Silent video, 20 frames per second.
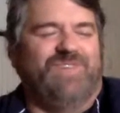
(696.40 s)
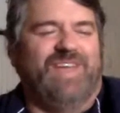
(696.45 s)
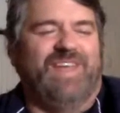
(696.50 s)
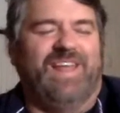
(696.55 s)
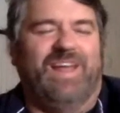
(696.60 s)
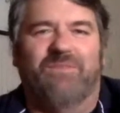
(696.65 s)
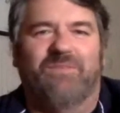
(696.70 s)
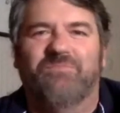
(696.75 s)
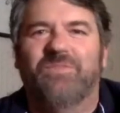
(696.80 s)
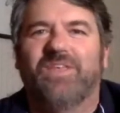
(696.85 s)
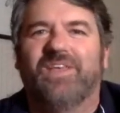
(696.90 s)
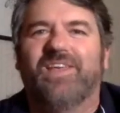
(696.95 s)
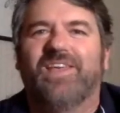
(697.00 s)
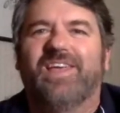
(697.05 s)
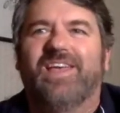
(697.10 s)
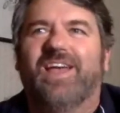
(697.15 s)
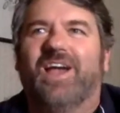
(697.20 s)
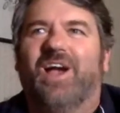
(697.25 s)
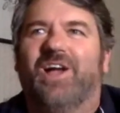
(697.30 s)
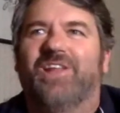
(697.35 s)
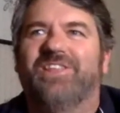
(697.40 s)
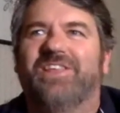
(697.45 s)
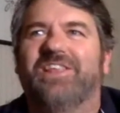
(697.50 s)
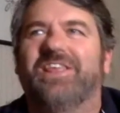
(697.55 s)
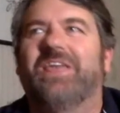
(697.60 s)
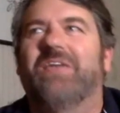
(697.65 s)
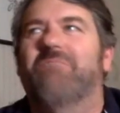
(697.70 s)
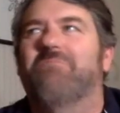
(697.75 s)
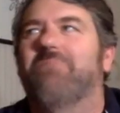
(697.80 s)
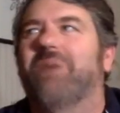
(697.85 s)
but um, I didn't
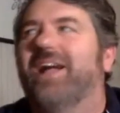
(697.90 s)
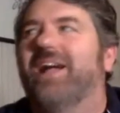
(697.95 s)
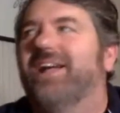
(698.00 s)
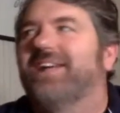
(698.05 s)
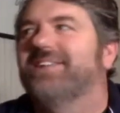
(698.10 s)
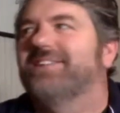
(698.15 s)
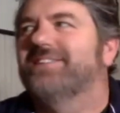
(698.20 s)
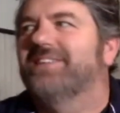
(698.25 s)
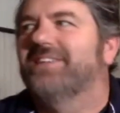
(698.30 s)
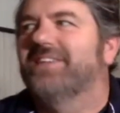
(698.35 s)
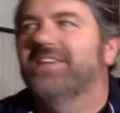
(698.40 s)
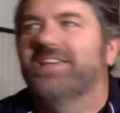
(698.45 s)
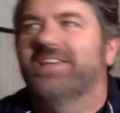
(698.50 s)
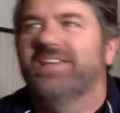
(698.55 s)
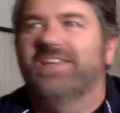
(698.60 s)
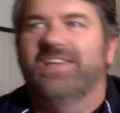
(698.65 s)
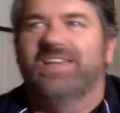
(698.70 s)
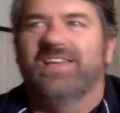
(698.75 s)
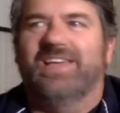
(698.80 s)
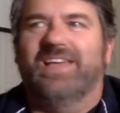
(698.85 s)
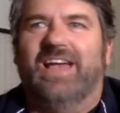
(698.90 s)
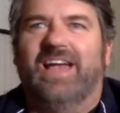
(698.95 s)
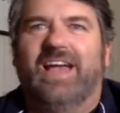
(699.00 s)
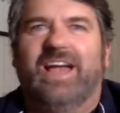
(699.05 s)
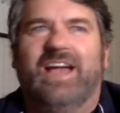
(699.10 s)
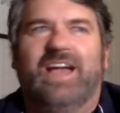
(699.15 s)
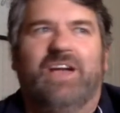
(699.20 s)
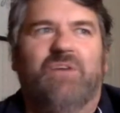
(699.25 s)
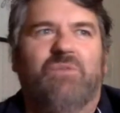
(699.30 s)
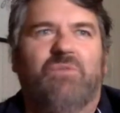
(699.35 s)
get mugged.
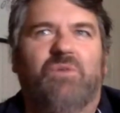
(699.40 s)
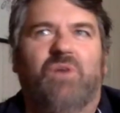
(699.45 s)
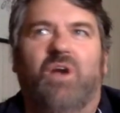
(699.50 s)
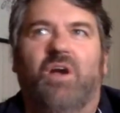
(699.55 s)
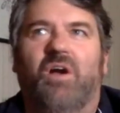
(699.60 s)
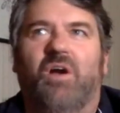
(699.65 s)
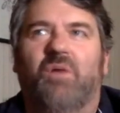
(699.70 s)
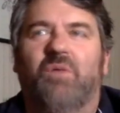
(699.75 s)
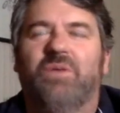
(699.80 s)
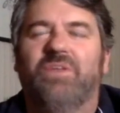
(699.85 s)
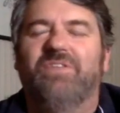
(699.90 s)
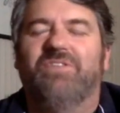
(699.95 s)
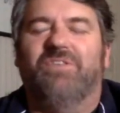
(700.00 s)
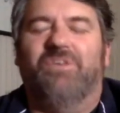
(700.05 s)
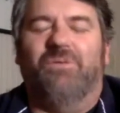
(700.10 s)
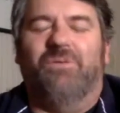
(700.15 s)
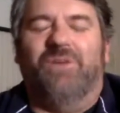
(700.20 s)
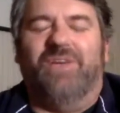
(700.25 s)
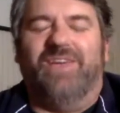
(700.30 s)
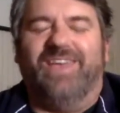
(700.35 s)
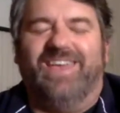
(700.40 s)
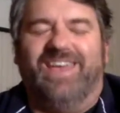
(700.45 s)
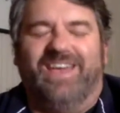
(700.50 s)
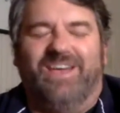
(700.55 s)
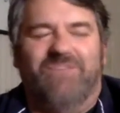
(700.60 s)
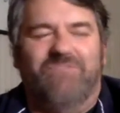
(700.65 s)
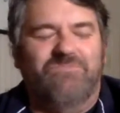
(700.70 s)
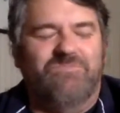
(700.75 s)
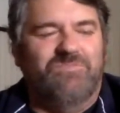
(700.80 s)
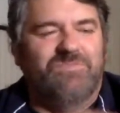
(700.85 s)
Uh, I went to a
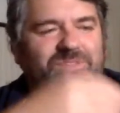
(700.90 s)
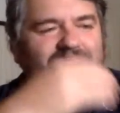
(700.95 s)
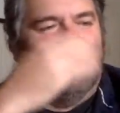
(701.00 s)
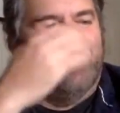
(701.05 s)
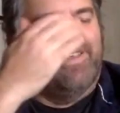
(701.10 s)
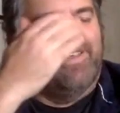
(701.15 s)
um,